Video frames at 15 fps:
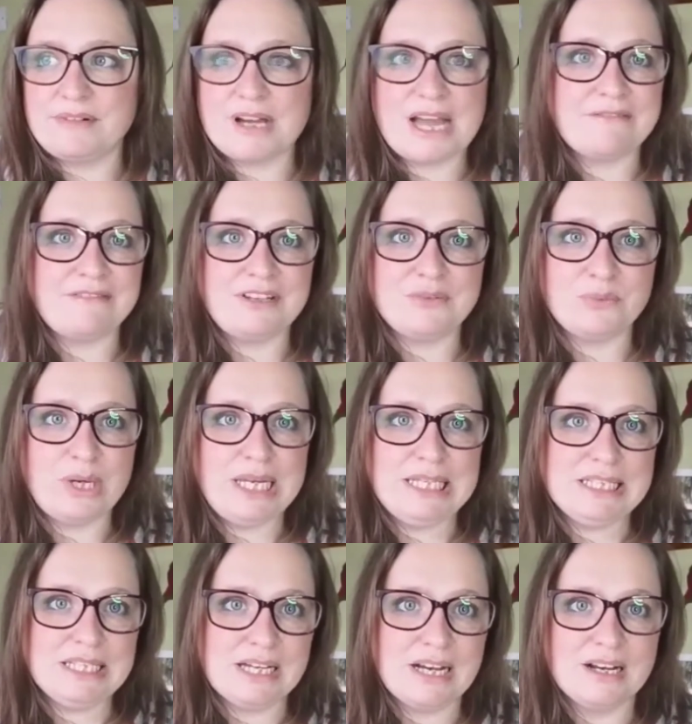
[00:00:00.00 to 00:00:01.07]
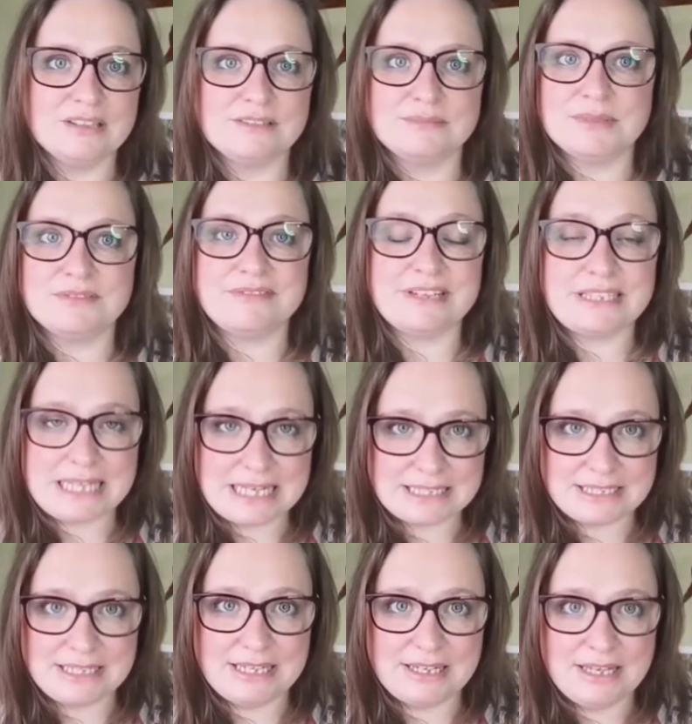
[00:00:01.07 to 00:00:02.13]
avid weed in the garden, but
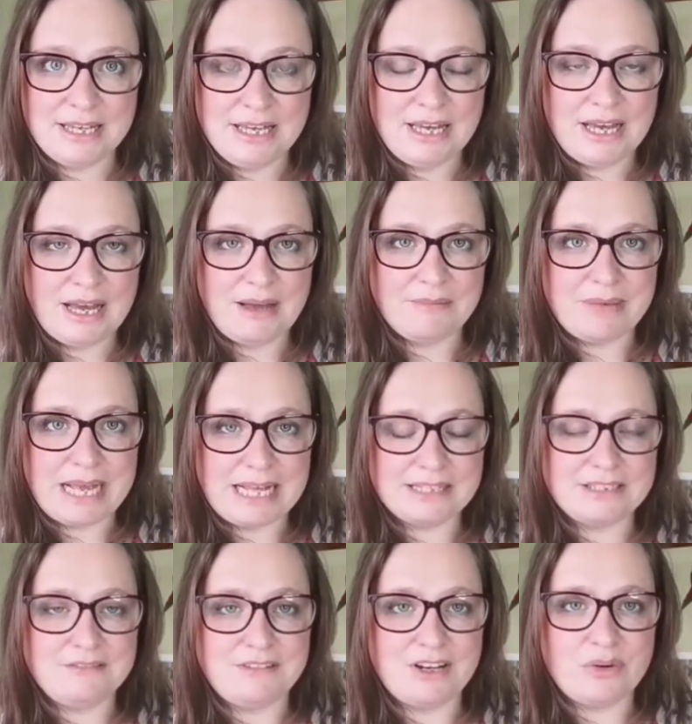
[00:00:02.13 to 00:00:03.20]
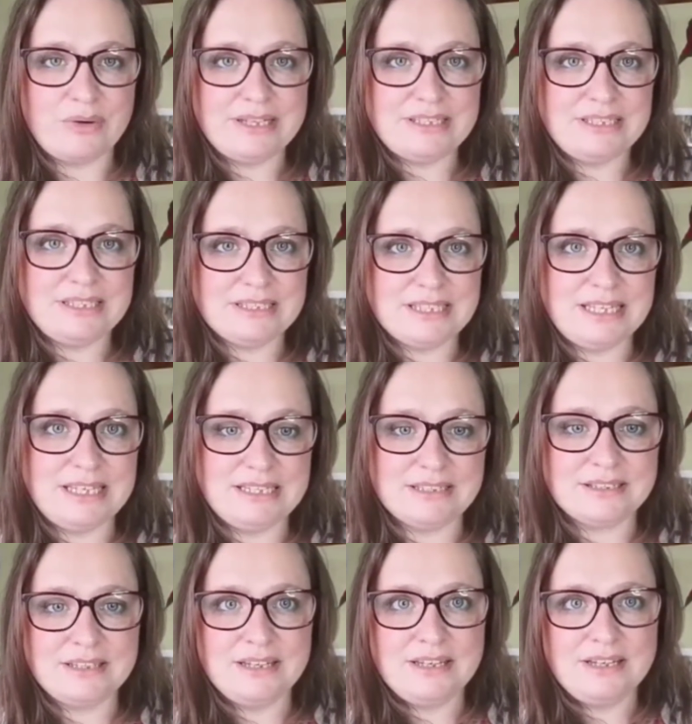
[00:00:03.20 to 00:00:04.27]
fantastic antifungal,
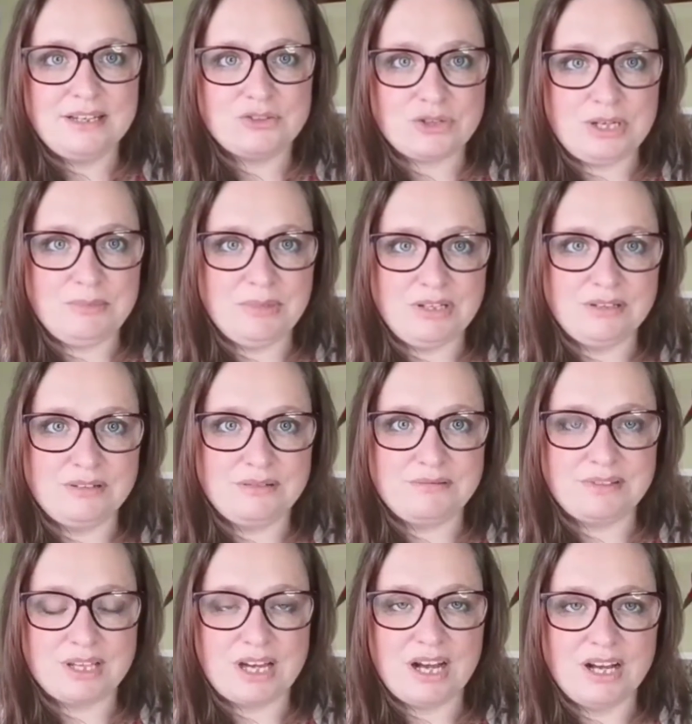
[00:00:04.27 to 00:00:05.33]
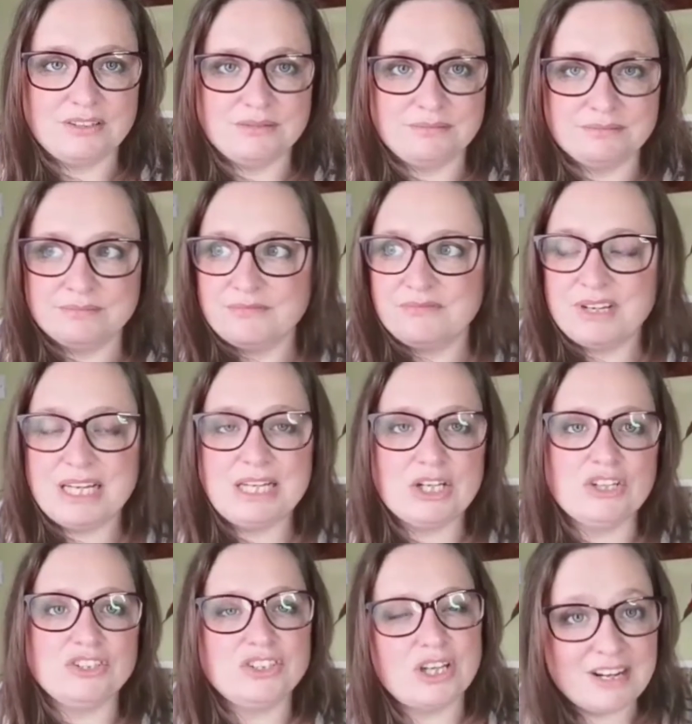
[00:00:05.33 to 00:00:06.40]
anti-disease treatment for the garden. Really
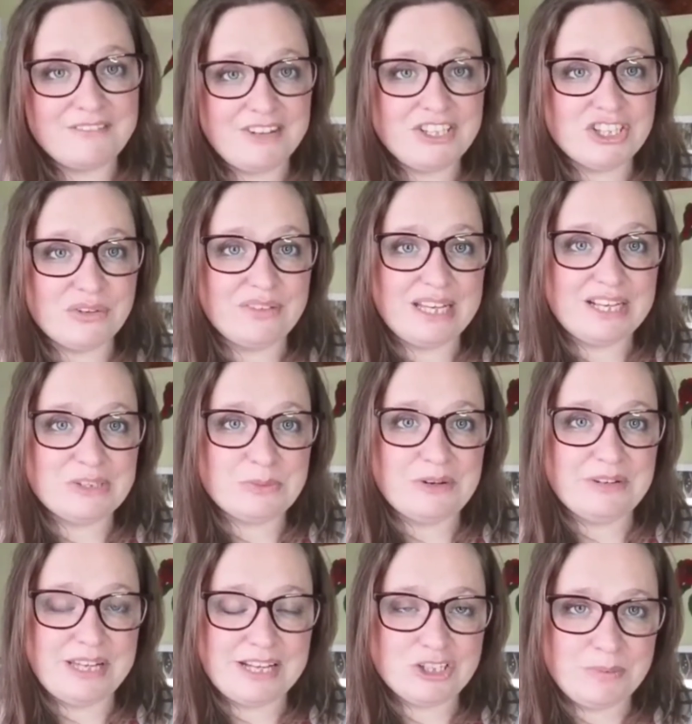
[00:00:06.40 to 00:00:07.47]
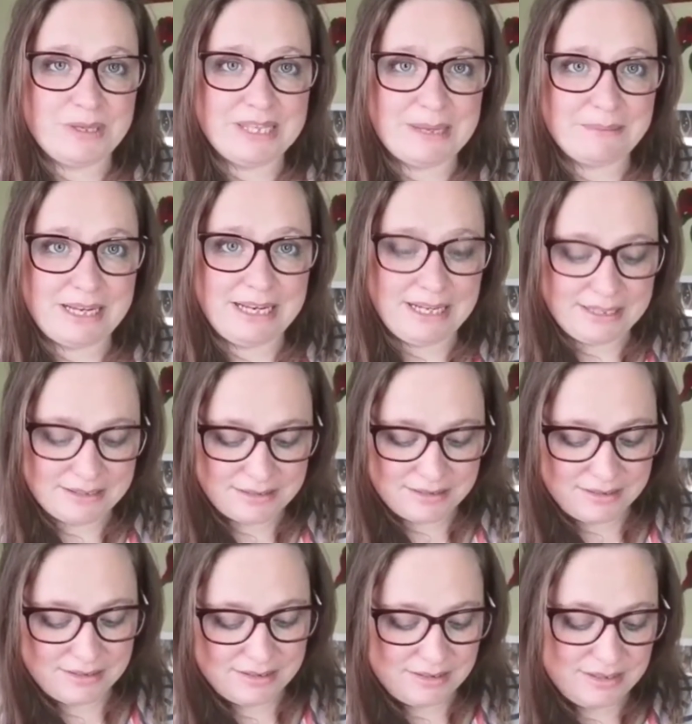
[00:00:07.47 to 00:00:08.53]
good. Done a video on that as well, and that should be in that playlist.
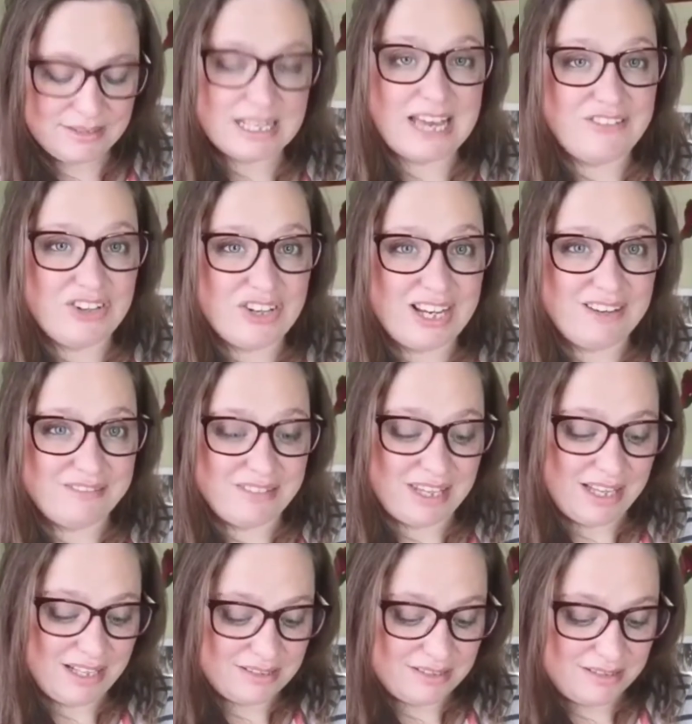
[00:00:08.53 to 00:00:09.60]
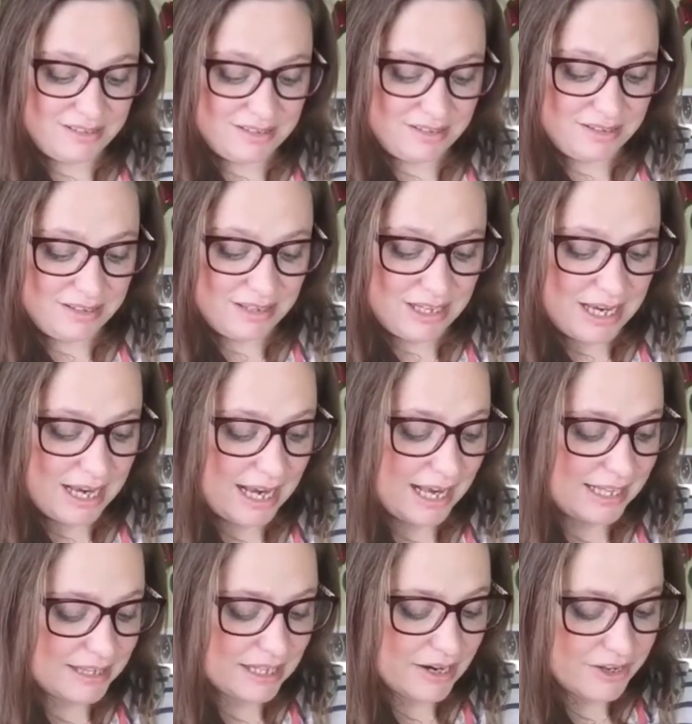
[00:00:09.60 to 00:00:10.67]
So have a look out for that.
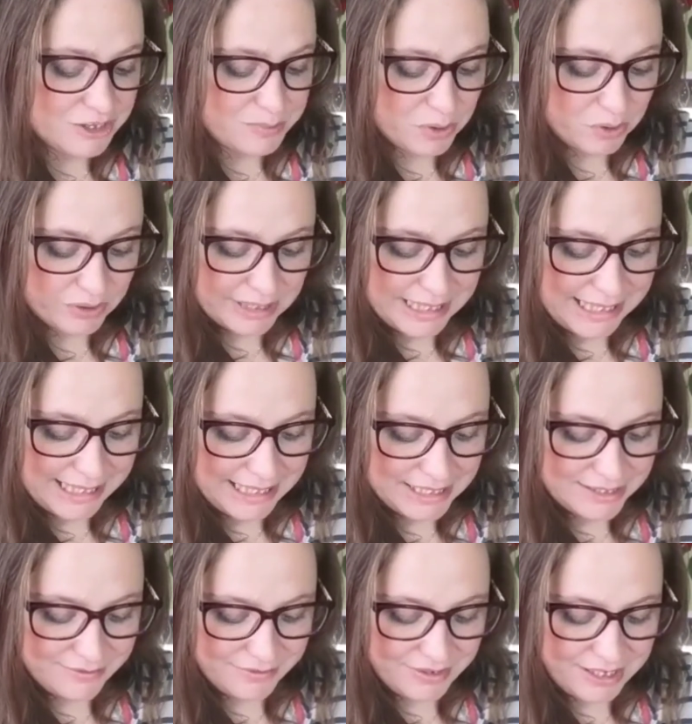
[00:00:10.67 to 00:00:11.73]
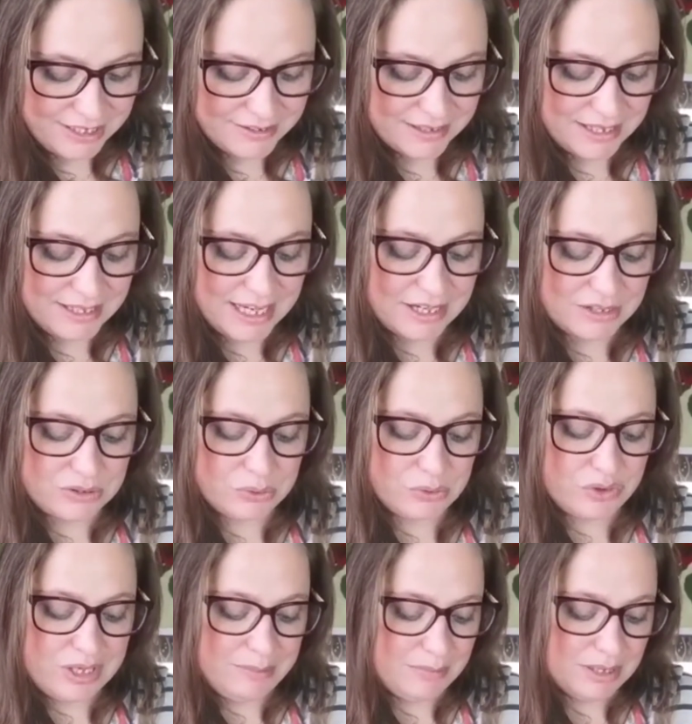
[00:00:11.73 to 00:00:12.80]
And the last but not least for these natural
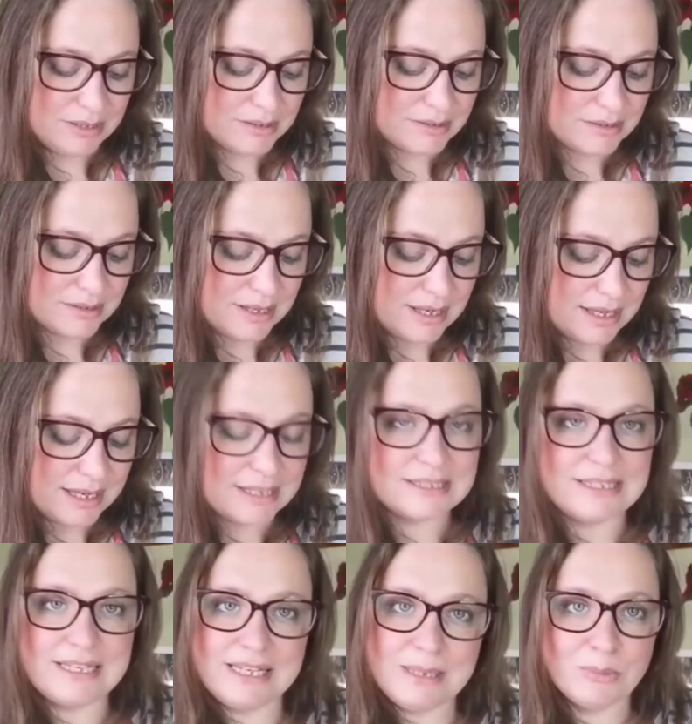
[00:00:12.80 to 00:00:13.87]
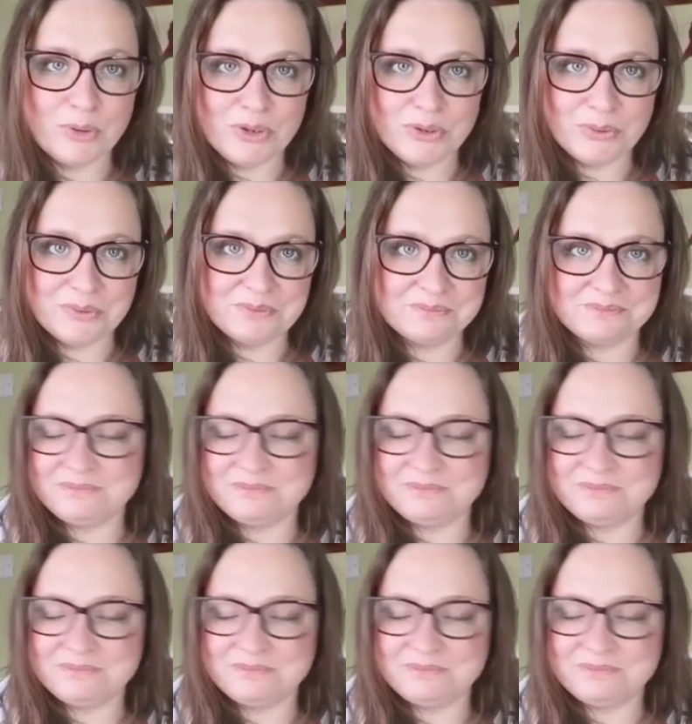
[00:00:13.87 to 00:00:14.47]
treatments is neem oil.